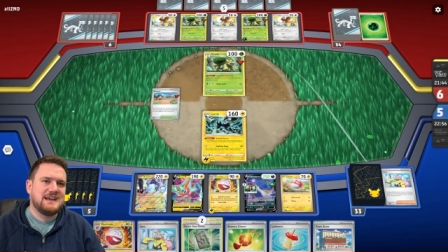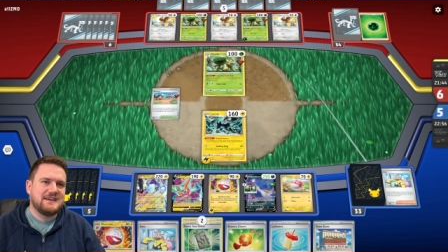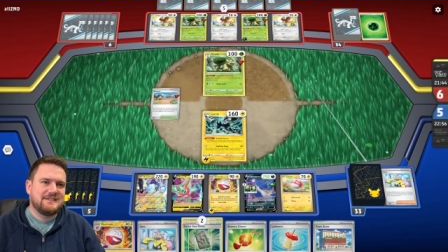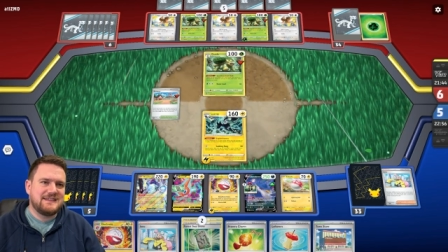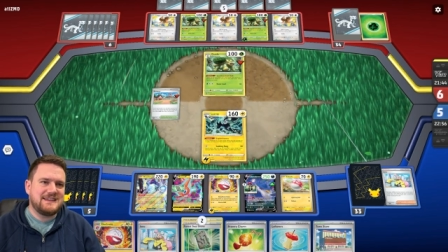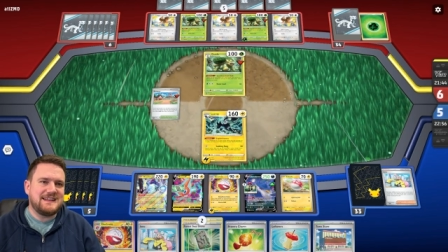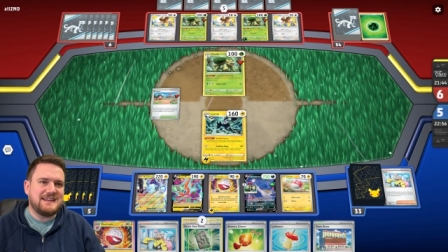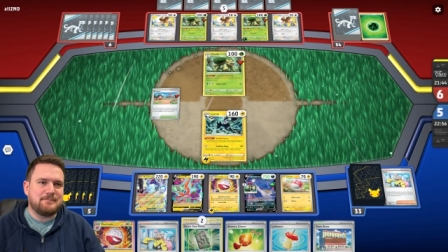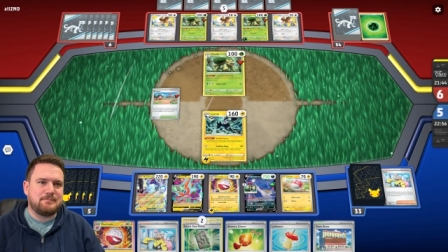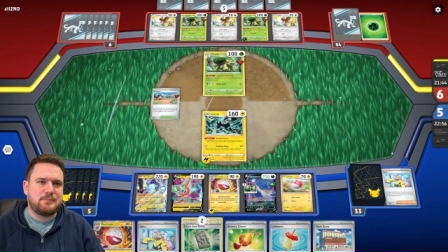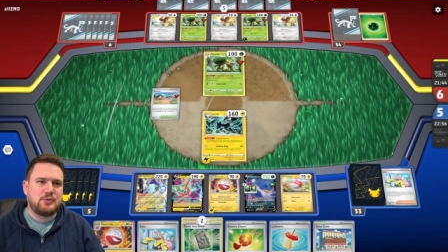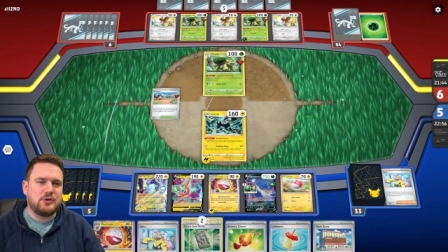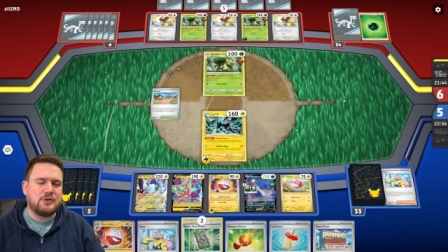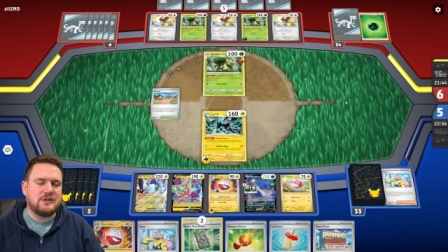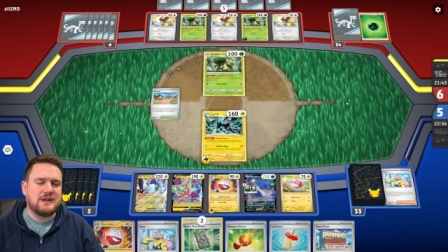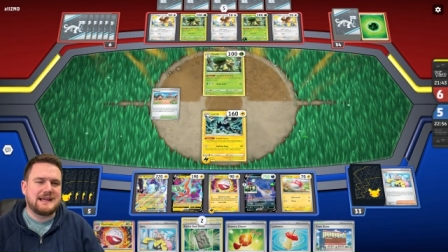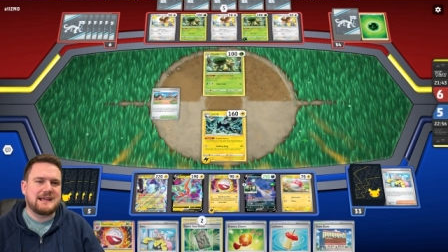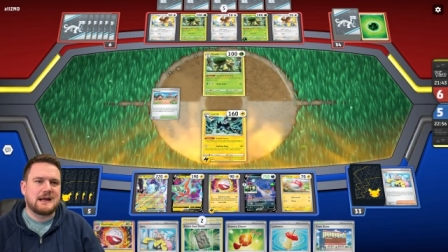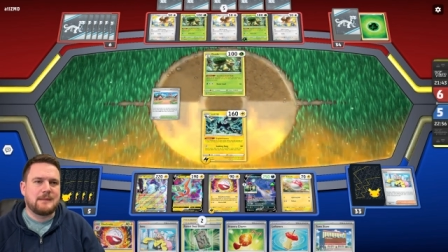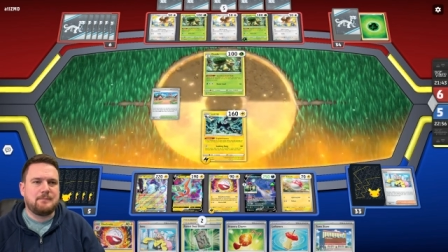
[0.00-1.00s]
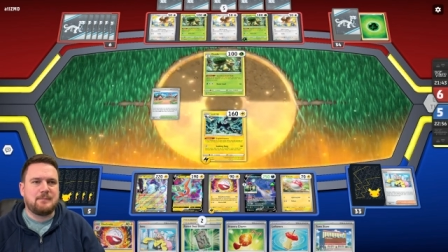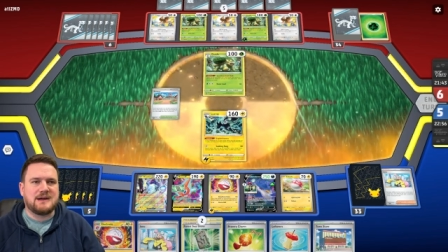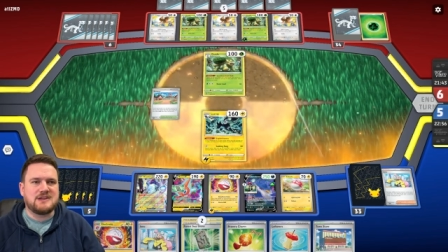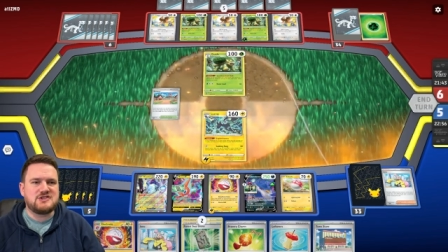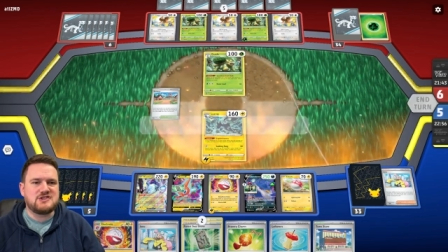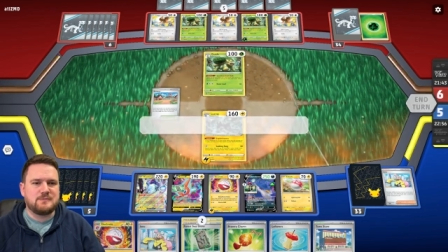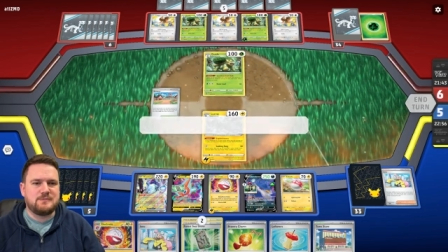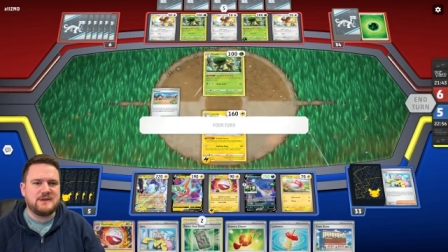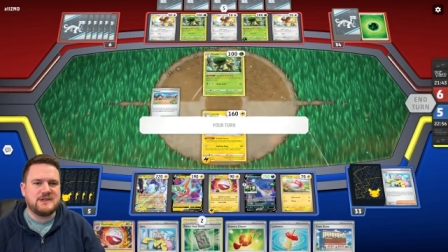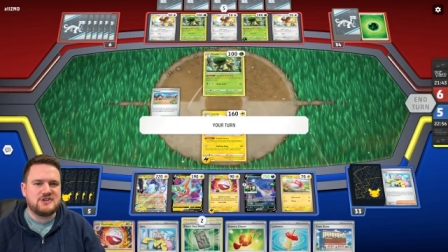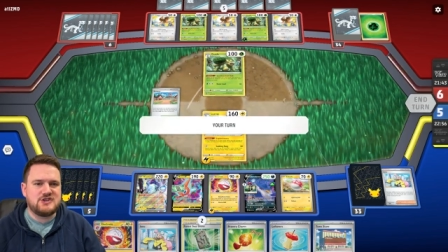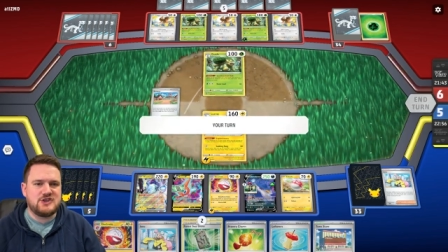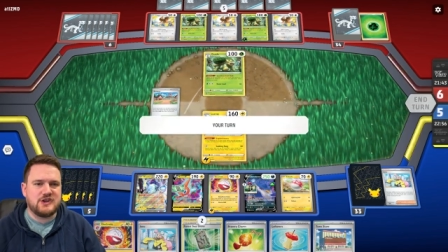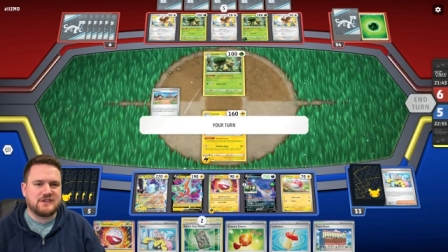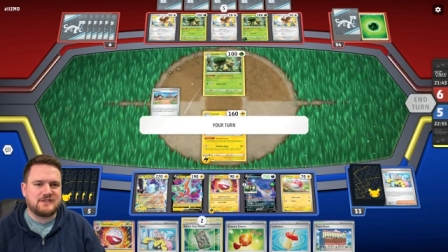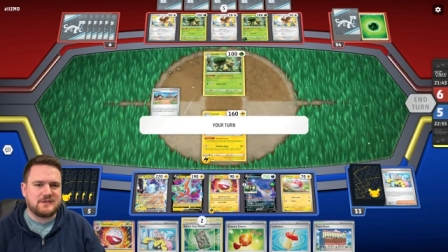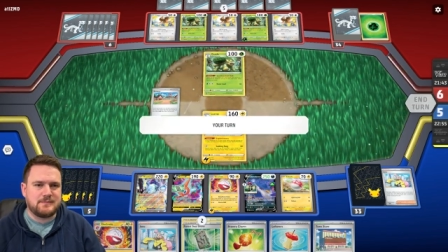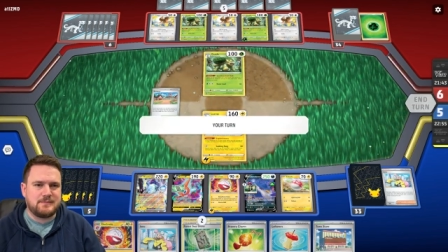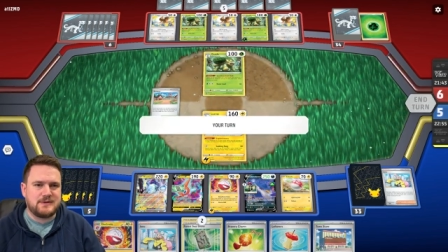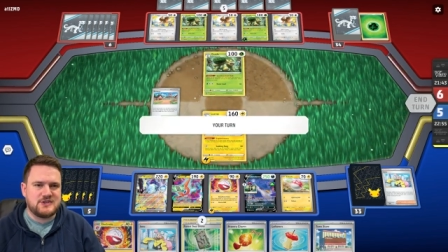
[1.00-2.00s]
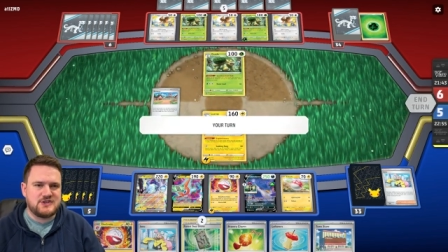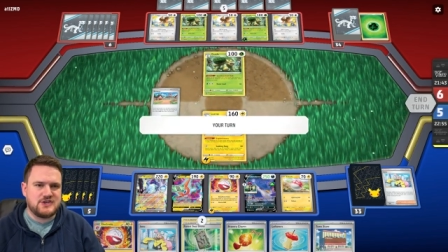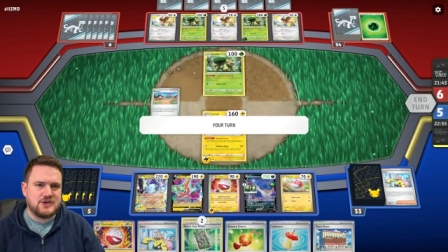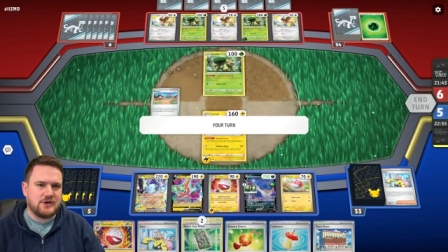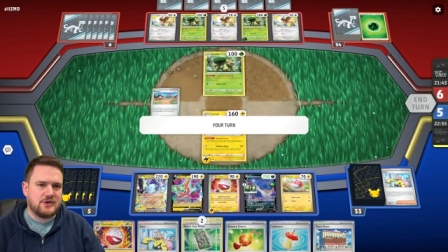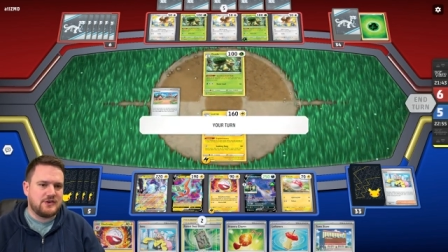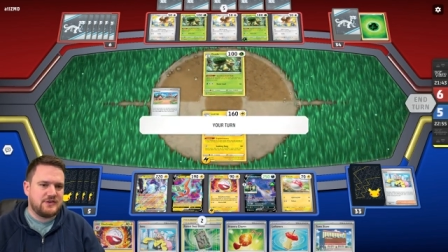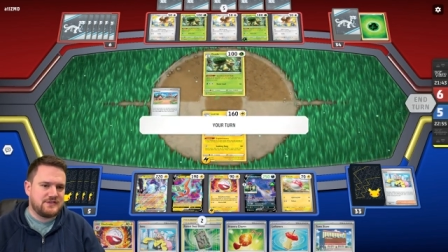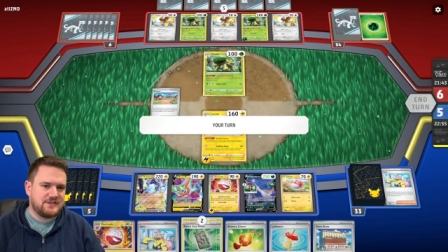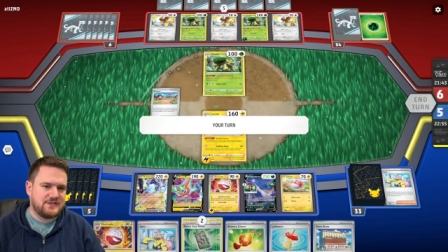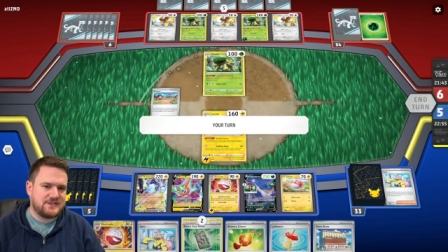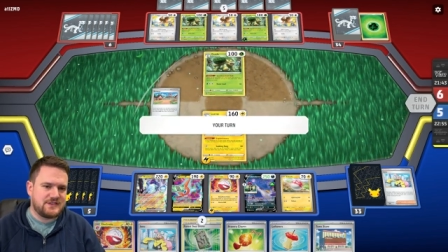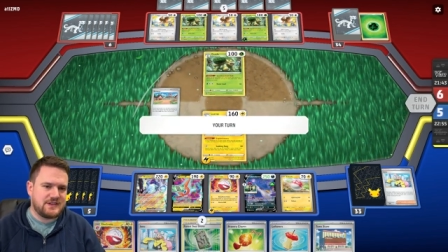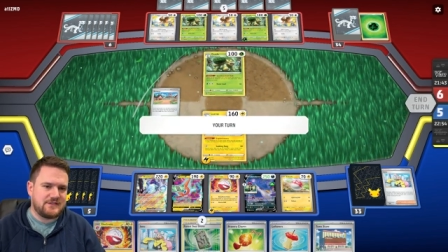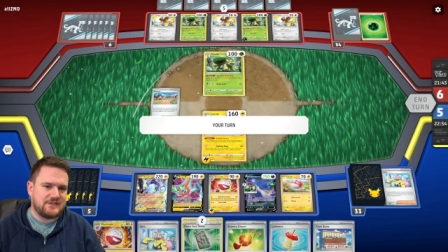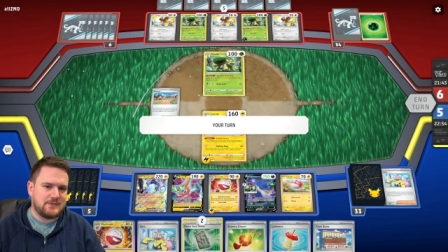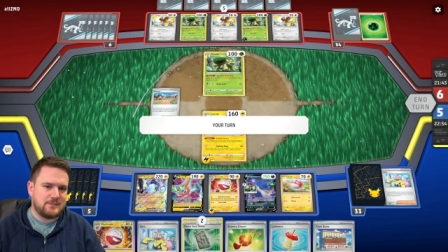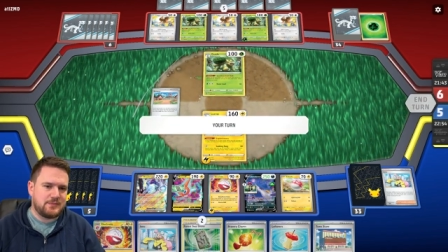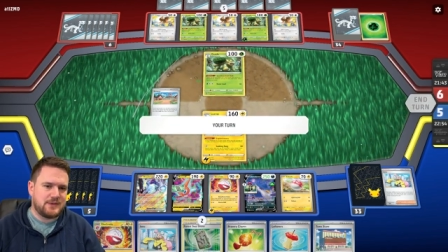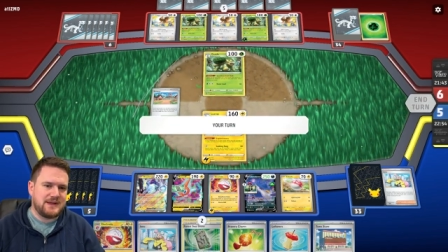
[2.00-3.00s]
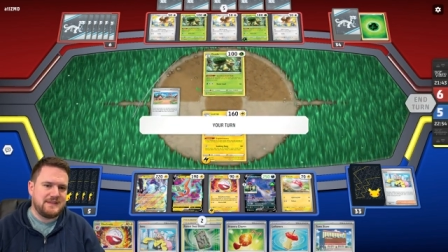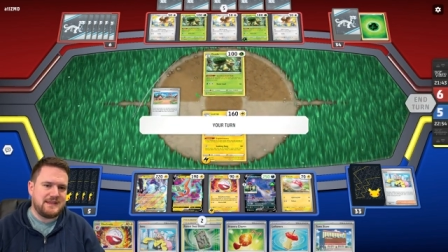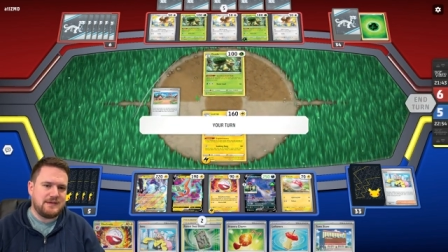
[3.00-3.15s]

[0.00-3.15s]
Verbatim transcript: They're gonna put like a bunch of Pidgeots and Pidgeotos and stuff in play.